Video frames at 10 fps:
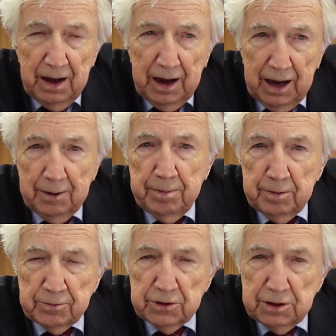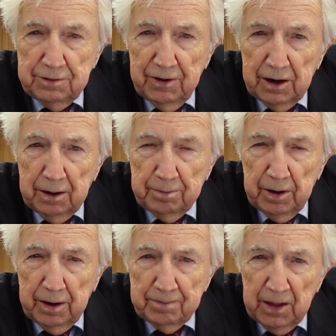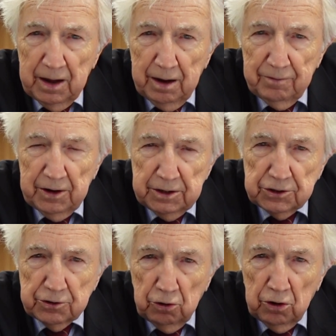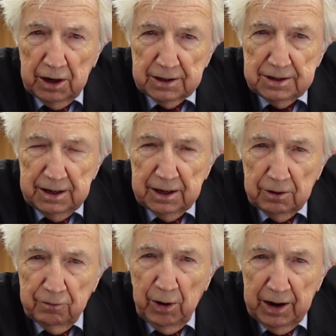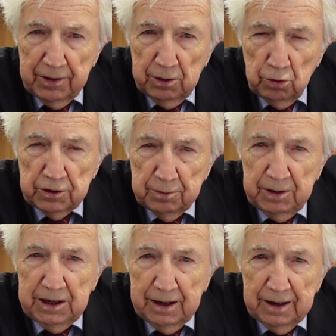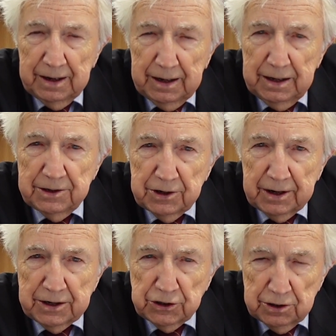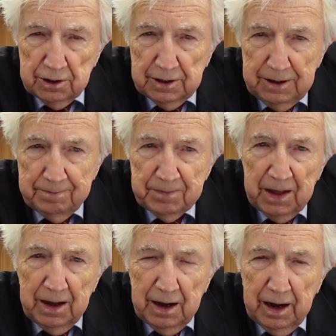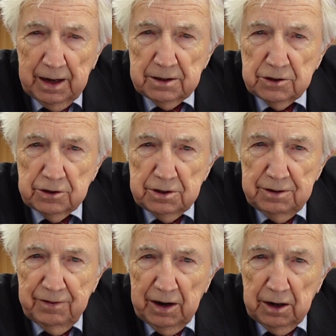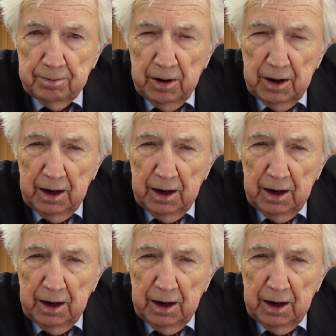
help them to develop a very strong idea of where they want to be internationally, and to develop